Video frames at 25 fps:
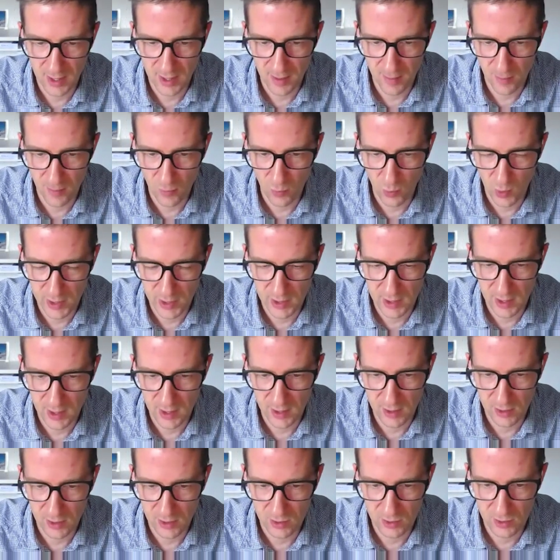
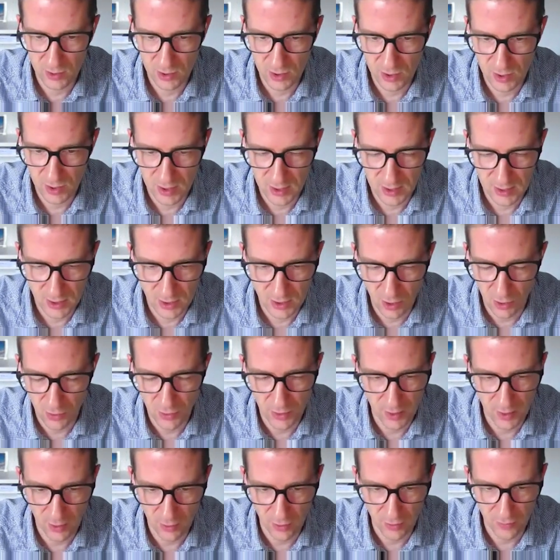windows, there's
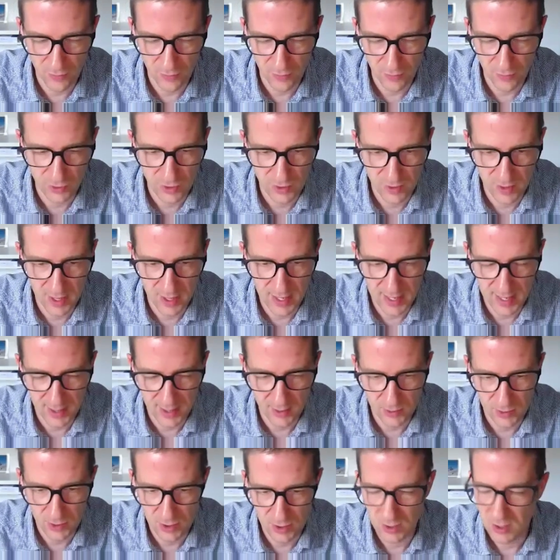nothing on the front of the
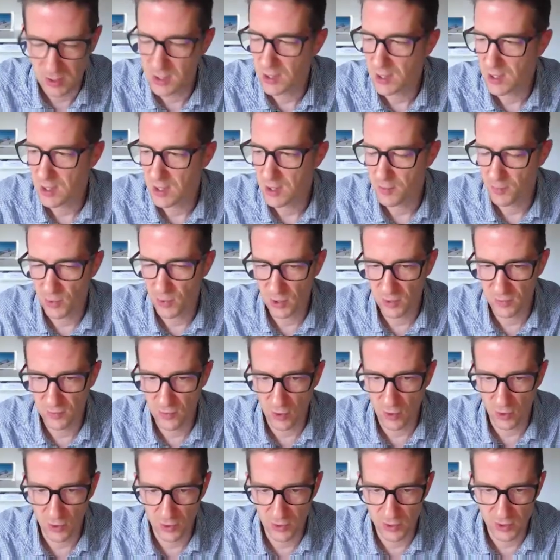house, but you've
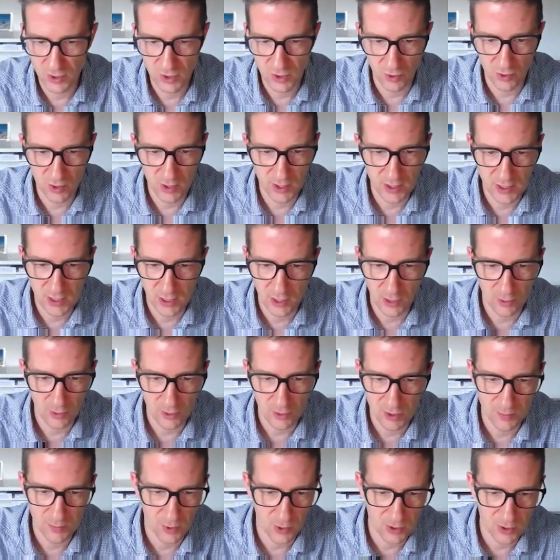got the strongest
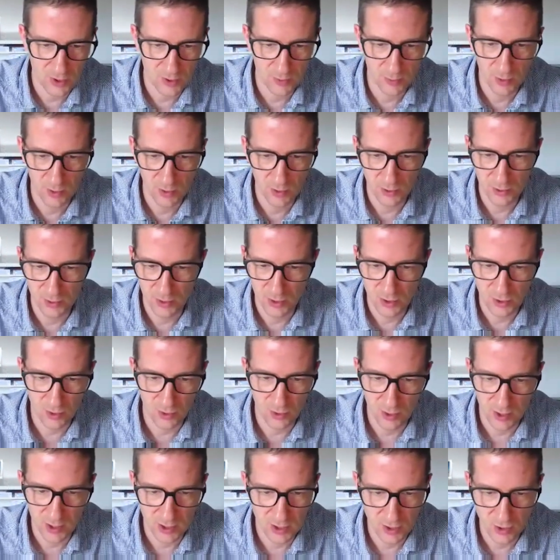locks possible and the
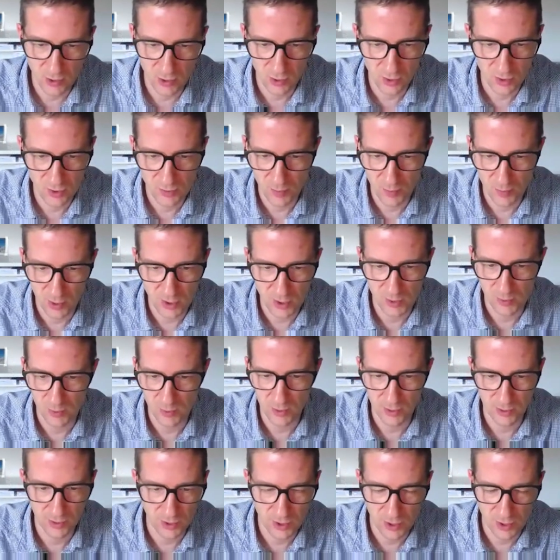strongest doors
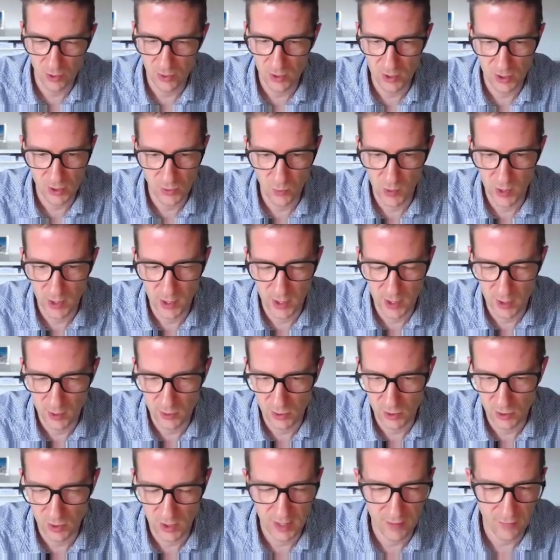possible and the strongest
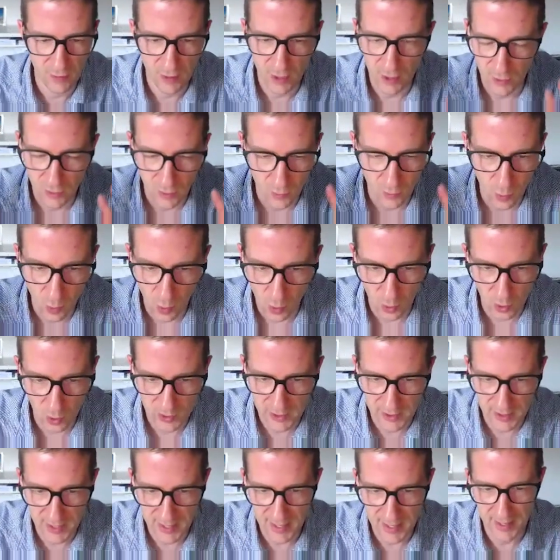windows on every other
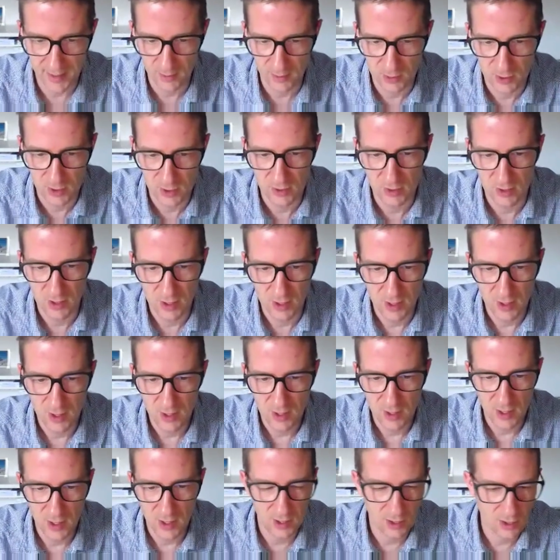wall in the house.
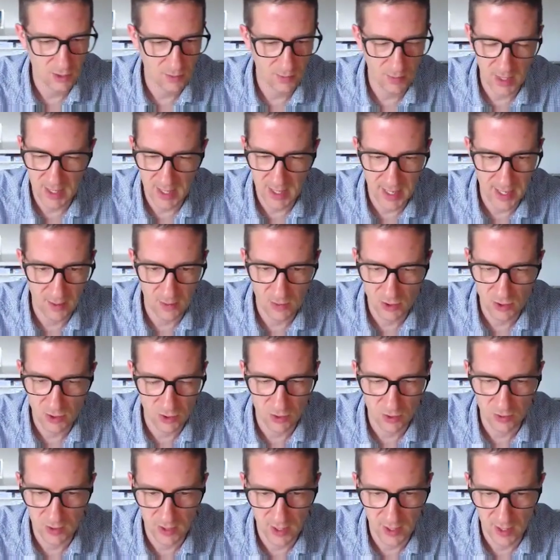It doesn't matter how
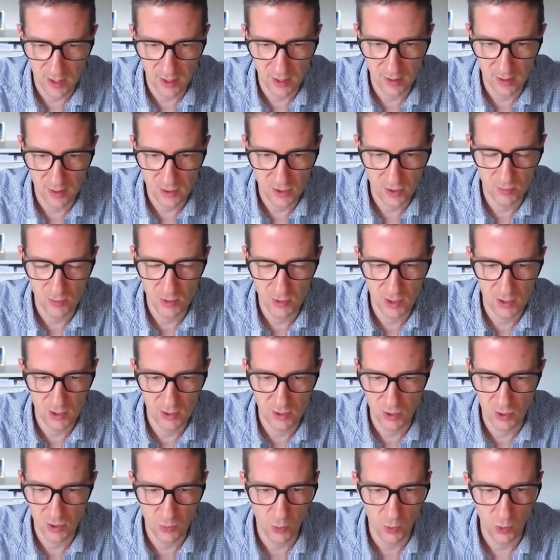strong they are, somebody
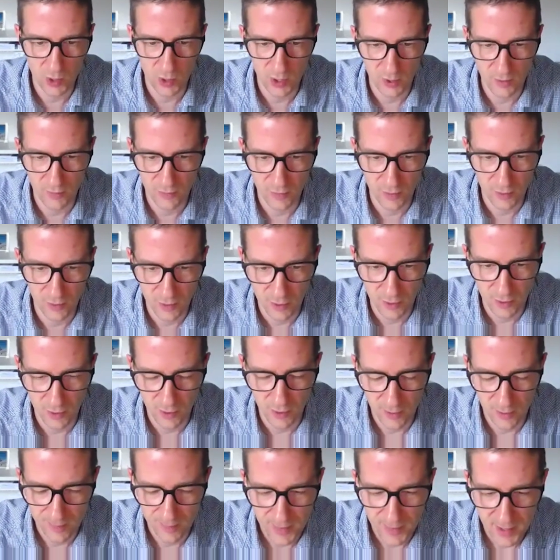can just walk in the front
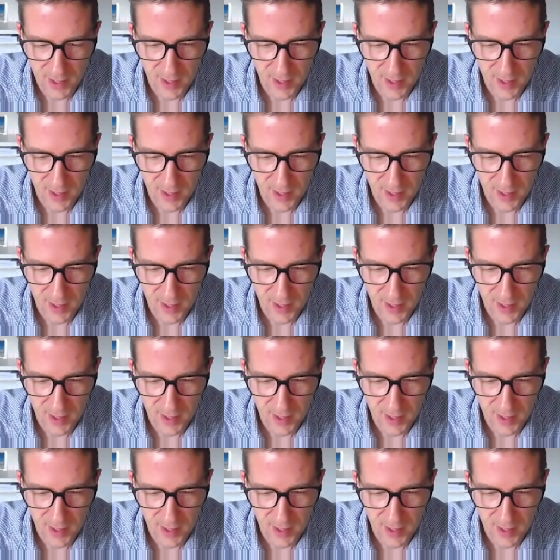door,